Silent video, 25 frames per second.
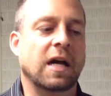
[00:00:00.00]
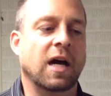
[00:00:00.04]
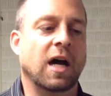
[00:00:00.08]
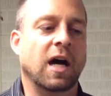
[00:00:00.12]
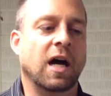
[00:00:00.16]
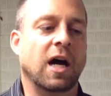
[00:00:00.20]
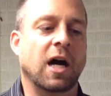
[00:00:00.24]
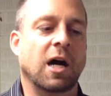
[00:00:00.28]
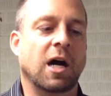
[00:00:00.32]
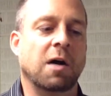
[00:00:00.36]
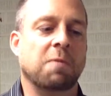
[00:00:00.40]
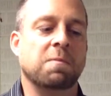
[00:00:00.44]

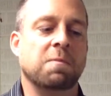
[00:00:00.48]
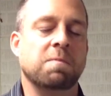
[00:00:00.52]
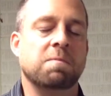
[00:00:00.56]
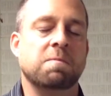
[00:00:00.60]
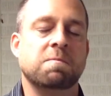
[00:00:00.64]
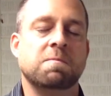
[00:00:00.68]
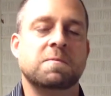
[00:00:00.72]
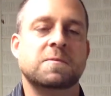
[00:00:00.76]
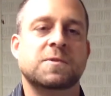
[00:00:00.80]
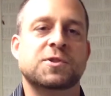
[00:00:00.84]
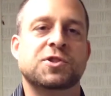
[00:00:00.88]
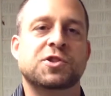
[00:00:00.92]
Um,
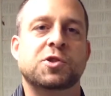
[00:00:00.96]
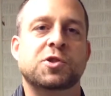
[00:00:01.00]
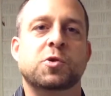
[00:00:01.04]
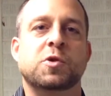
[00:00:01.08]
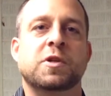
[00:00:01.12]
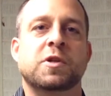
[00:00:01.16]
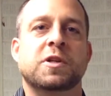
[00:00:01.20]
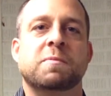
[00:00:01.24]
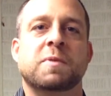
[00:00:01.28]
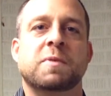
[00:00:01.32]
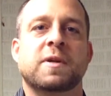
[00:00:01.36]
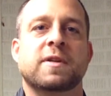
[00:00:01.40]

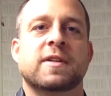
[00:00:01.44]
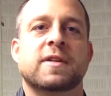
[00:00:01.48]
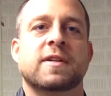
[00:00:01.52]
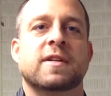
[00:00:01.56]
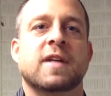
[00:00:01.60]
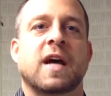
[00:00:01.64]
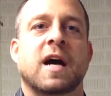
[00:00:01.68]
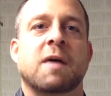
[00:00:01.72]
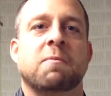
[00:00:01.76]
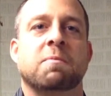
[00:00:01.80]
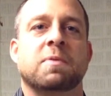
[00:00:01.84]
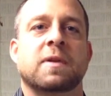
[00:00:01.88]
suited but did
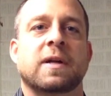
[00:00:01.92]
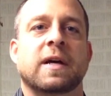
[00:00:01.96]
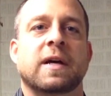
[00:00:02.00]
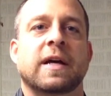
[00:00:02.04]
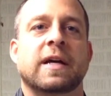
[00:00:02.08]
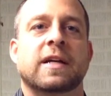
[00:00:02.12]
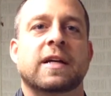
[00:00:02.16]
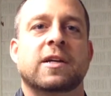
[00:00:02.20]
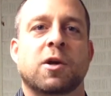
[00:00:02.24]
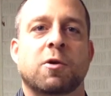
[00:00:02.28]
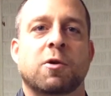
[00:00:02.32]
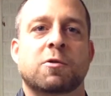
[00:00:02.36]
not play.
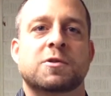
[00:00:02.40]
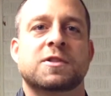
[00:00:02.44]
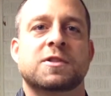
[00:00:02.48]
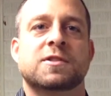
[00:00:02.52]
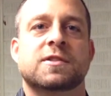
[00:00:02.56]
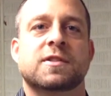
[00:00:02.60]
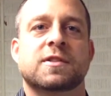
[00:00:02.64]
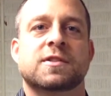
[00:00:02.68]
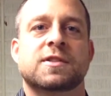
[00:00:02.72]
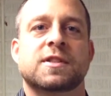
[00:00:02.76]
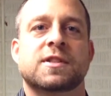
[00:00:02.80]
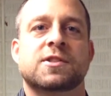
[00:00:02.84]
Coach's
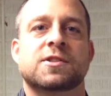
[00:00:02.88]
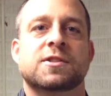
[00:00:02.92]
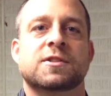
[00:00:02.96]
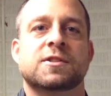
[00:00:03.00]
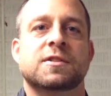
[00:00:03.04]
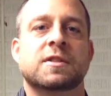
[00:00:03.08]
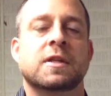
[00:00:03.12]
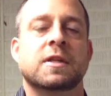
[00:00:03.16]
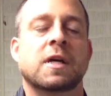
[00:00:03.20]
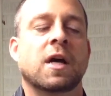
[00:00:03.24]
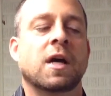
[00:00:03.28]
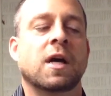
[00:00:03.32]
decision.
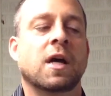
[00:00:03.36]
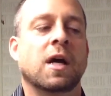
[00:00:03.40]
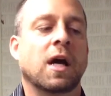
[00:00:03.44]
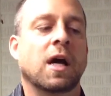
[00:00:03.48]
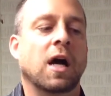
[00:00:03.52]
Sure.